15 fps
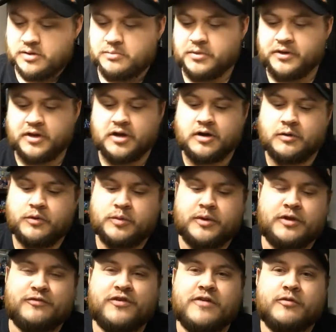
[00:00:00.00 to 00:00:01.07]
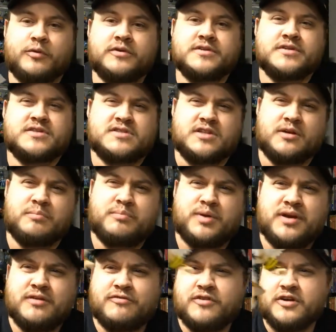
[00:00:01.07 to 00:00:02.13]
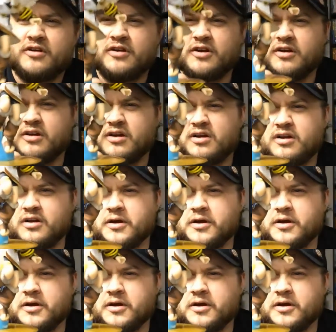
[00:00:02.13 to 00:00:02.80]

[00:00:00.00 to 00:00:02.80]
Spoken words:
But one of my other favorite ones is the Pit figure here.